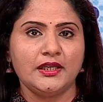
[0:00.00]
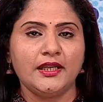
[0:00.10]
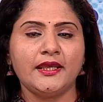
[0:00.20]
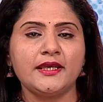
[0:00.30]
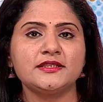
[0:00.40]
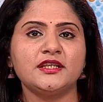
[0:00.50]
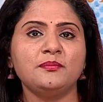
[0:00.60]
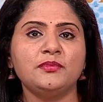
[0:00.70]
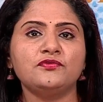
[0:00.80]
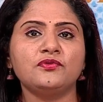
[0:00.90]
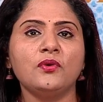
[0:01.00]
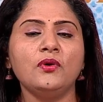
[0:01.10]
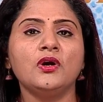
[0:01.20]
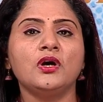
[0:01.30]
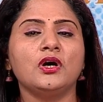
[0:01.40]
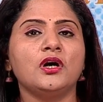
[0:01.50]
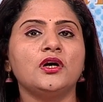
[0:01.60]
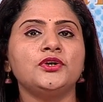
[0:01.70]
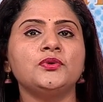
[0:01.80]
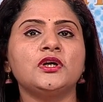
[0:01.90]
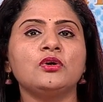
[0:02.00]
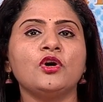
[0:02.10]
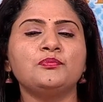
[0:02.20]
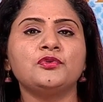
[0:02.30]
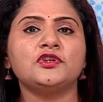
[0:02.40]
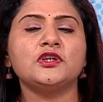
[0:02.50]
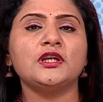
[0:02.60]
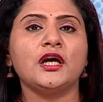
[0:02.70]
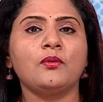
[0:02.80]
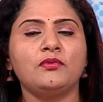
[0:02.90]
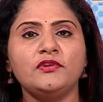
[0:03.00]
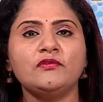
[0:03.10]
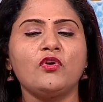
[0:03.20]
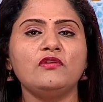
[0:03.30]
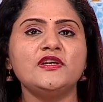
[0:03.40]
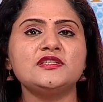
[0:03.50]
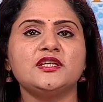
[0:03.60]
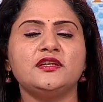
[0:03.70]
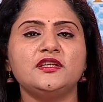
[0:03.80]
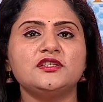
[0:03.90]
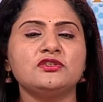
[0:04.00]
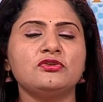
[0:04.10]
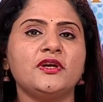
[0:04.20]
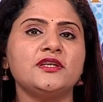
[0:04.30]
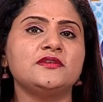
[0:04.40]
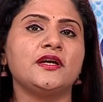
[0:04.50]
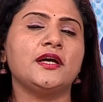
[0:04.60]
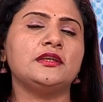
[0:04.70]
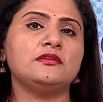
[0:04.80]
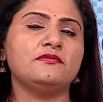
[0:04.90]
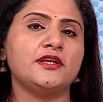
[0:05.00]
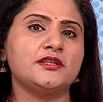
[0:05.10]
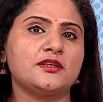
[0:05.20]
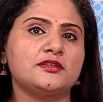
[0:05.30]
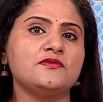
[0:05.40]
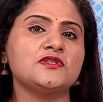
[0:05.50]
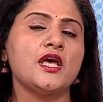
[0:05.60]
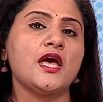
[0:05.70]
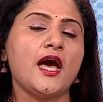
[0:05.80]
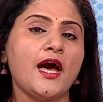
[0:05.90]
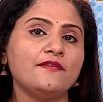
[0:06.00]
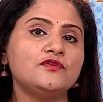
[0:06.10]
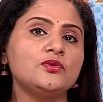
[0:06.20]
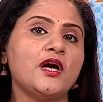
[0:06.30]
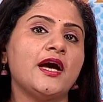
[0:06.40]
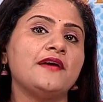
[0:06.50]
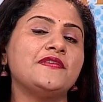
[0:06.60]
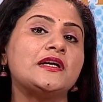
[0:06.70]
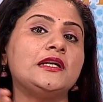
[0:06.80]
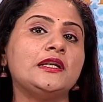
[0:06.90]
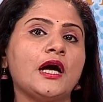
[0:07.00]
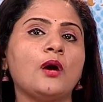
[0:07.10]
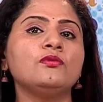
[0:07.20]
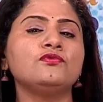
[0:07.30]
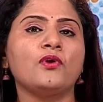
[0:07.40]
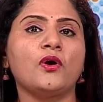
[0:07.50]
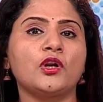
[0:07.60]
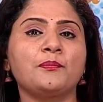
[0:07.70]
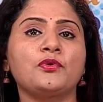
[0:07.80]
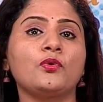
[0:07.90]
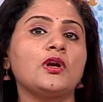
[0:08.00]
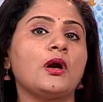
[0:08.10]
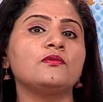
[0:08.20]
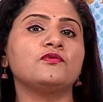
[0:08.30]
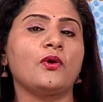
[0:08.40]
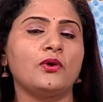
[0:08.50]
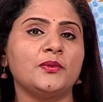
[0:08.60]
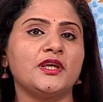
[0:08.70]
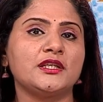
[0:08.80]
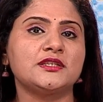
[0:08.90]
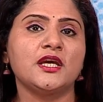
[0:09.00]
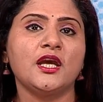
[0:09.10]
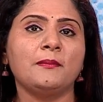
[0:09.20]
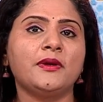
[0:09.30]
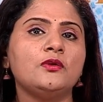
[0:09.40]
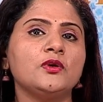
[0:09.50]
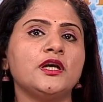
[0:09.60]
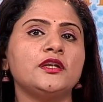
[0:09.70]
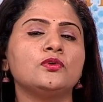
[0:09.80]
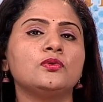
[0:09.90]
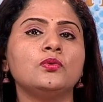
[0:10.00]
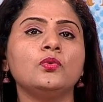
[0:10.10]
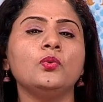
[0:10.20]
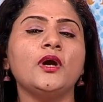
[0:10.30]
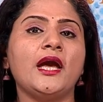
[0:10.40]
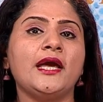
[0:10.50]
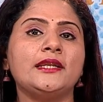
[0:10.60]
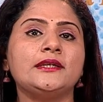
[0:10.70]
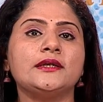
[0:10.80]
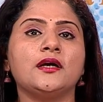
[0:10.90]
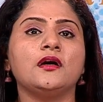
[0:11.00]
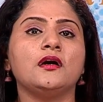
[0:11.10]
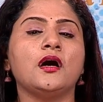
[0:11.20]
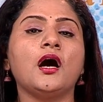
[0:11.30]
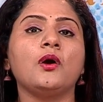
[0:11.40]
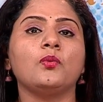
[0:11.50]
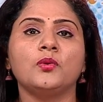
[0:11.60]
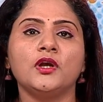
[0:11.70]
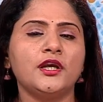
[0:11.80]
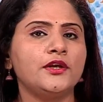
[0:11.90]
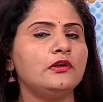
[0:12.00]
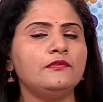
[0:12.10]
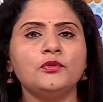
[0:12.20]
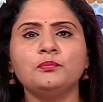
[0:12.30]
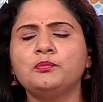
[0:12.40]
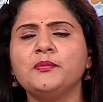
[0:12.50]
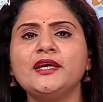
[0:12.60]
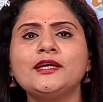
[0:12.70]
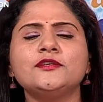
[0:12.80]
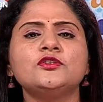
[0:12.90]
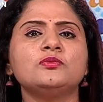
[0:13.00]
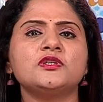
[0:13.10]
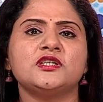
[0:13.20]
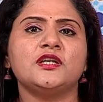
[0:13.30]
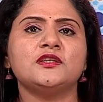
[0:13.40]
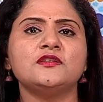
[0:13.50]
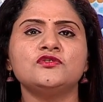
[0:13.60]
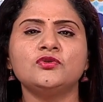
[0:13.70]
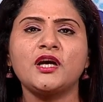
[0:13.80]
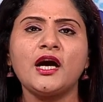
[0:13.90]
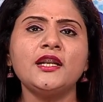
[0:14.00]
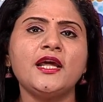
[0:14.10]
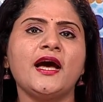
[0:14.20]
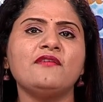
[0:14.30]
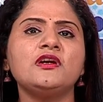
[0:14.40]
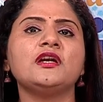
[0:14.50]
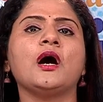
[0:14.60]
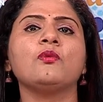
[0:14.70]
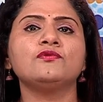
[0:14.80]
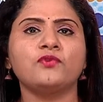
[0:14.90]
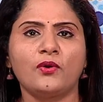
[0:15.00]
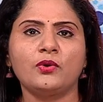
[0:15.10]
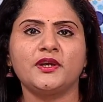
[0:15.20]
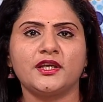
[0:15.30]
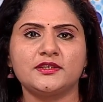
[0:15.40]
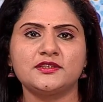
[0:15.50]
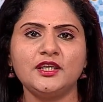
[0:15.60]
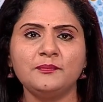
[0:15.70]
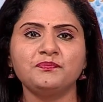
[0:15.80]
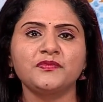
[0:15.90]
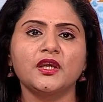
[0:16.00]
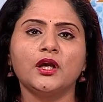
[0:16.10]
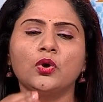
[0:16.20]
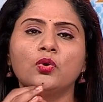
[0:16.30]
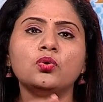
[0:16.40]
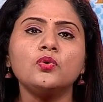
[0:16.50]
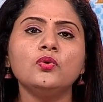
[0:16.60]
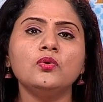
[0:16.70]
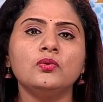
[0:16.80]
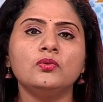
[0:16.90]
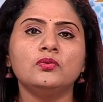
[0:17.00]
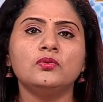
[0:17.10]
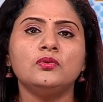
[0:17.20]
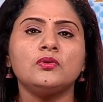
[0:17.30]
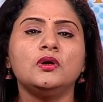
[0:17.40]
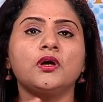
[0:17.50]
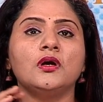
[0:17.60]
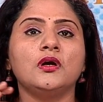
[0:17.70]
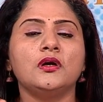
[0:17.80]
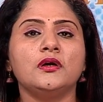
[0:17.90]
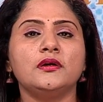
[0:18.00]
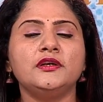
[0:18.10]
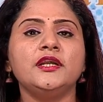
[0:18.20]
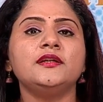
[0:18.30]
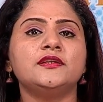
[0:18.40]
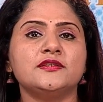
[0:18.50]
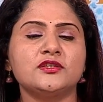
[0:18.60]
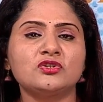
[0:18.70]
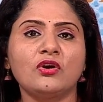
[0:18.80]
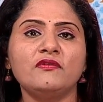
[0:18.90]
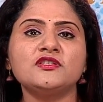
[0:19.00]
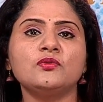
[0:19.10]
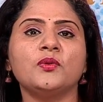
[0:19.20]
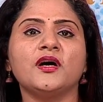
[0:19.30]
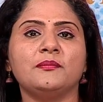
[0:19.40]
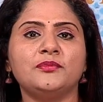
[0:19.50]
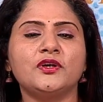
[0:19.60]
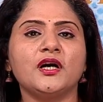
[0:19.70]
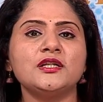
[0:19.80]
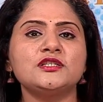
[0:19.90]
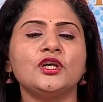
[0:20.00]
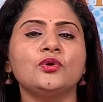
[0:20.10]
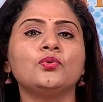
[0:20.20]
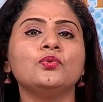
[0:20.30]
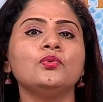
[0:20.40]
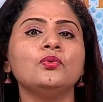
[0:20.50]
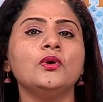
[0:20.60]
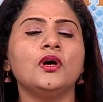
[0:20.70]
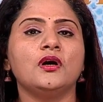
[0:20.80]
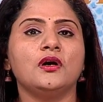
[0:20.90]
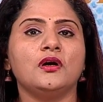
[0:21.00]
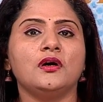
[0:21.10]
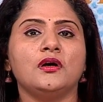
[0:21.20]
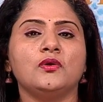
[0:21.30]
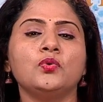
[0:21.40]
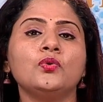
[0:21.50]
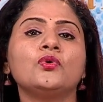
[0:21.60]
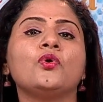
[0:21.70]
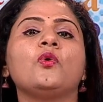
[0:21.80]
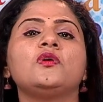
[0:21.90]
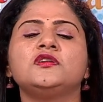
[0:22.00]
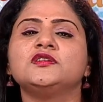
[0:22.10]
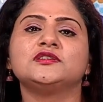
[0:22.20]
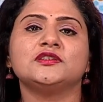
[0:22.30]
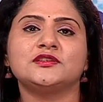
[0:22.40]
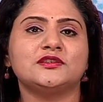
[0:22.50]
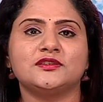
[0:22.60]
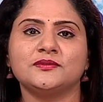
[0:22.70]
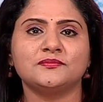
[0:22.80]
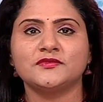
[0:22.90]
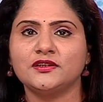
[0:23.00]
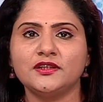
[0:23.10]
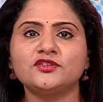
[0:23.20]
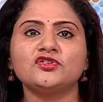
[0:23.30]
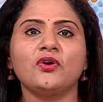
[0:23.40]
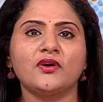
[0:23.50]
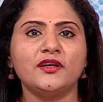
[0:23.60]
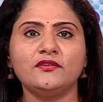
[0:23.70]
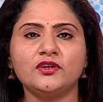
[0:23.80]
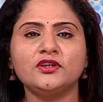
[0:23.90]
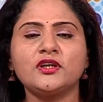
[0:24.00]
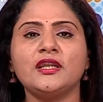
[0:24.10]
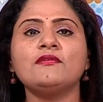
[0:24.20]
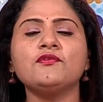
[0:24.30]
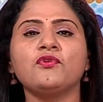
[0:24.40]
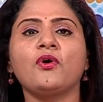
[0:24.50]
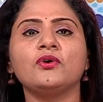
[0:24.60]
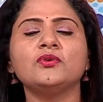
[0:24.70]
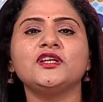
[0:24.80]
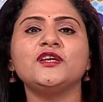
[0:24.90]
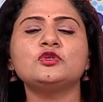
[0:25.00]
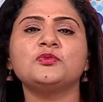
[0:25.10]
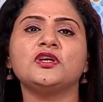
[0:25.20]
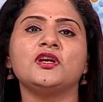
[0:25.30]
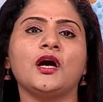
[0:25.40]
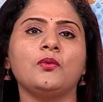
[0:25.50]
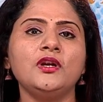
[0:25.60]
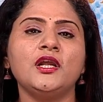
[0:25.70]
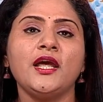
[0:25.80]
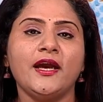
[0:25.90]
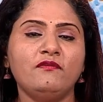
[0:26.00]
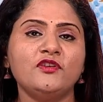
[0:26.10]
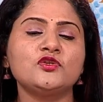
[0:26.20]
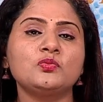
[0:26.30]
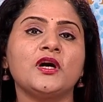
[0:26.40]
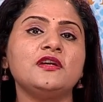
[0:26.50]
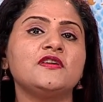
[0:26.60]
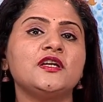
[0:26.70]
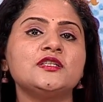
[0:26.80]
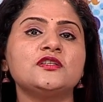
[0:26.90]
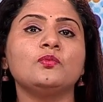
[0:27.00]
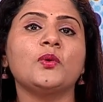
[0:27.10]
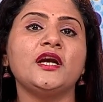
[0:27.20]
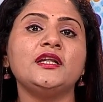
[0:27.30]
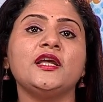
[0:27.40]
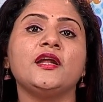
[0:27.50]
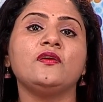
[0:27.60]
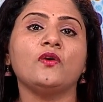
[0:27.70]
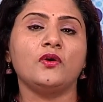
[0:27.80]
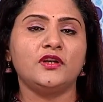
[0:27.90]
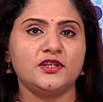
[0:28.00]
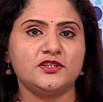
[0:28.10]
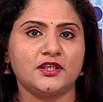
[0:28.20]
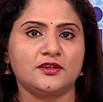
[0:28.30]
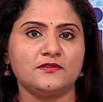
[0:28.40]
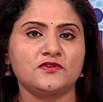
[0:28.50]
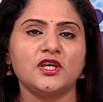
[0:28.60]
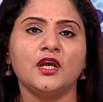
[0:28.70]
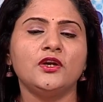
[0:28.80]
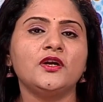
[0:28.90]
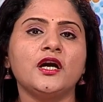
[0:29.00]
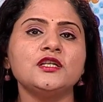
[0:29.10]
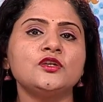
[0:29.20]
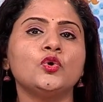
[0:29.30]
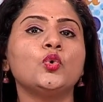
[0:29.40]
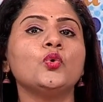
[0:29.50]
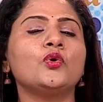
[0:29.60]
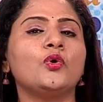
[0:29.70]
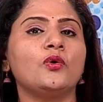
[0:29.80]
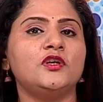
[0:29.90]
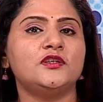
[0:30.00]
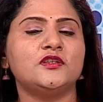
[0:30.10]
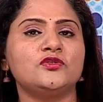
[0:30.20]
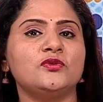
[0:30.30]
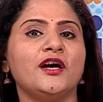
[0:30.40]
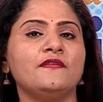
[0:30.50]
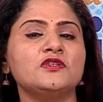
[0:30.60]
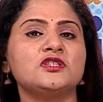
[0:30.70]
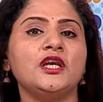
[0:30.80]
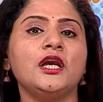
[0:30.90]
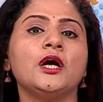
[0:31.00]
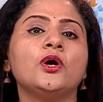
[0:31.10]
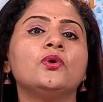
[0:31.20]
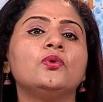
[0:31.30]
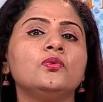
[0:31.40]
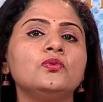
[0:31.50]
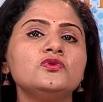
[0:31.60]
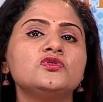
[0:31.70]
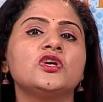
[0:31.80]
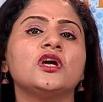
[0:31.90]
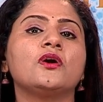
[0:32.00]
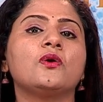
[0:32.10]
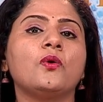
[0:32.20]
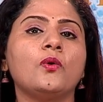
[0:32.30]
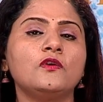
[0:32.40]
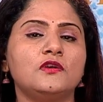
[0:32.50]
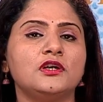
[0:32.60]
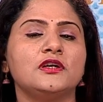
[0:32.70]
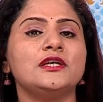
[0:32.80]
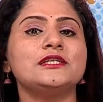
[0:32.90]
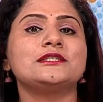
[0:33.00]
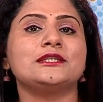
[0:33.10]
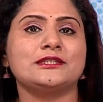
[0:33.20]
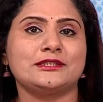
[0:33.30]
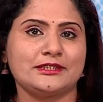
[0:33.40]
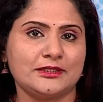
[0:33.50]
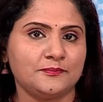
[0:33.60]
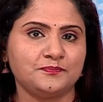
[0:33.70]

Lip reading: Like I said before, you cannot put a noun. We've always said these interrogative adjectives have to have a noun or a pronoun following it. But look at who and how. If you make it into a sentence, you can't have a noun following it. See, who did this? It's always a verb. You can't say who quote this is. It's wrong. You can never follow these with a noun, and which is one reason why they are not adjectives. You can't say who quote it is. You have to say whose quote is this.